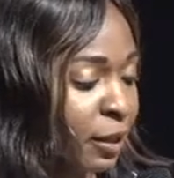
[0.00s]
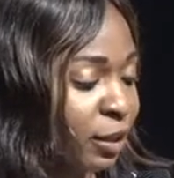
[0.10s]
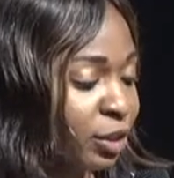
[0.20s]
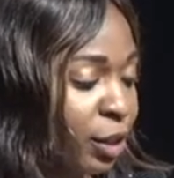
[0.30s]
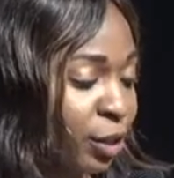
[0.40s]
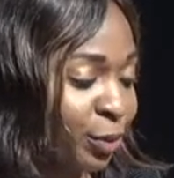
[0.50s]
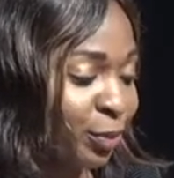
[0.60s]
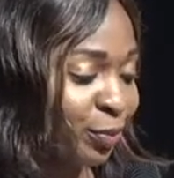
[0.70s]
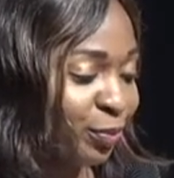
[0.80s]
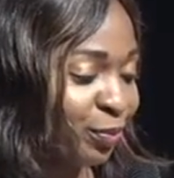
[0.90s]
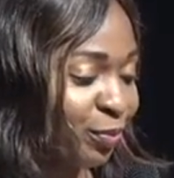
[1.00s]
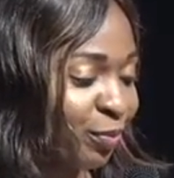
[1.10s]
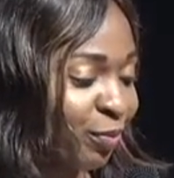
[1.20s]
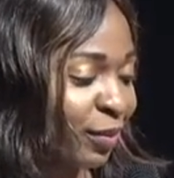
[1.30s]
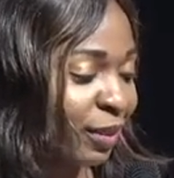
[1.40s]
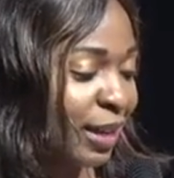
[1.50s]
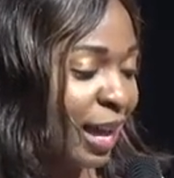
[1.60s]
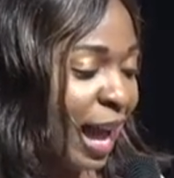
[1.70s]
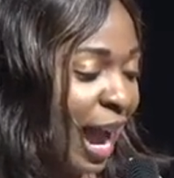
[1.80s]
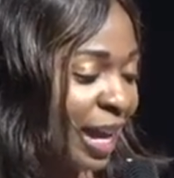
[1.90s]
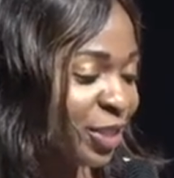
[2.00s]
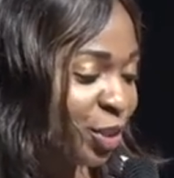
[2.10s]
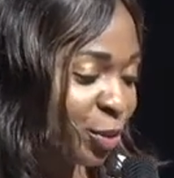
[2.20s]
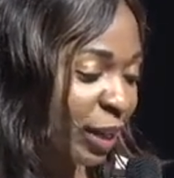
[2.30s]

So I do